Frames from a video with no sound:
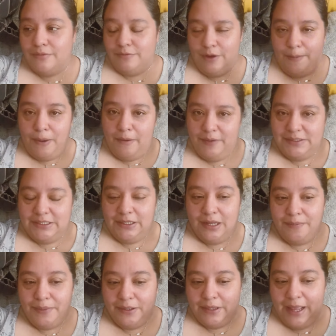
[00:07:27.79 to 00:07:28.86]
Y'all probably seen
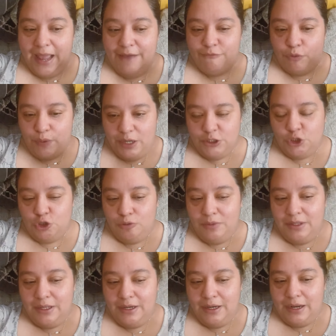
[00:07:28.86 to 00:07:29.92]
it, but they have a restroom
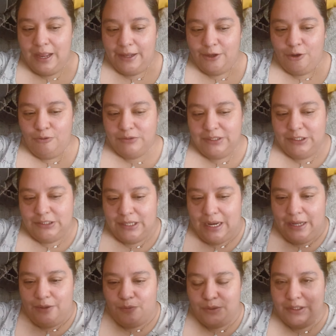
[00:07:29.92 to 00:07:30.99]
and then it, like, goes into,
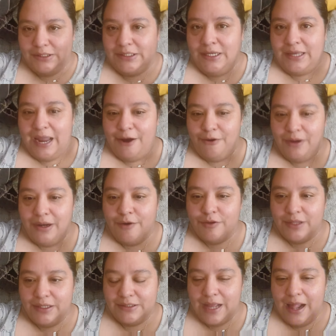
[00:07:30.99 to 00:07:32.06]
like, where the sink area and
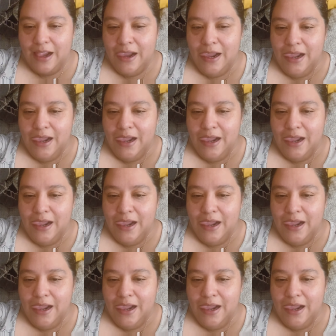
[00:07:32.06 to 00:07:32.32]
everything's at.